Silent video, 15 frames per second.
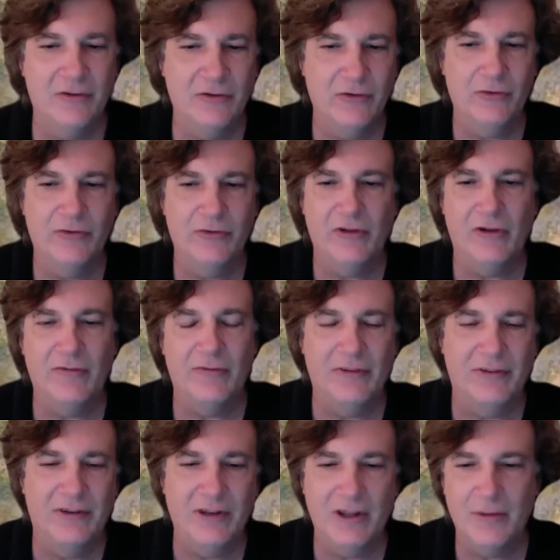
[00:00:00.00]
to
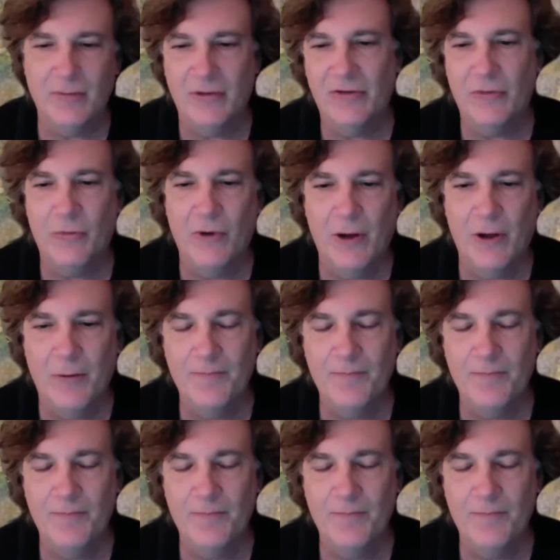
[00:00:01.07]
self-esteem as well.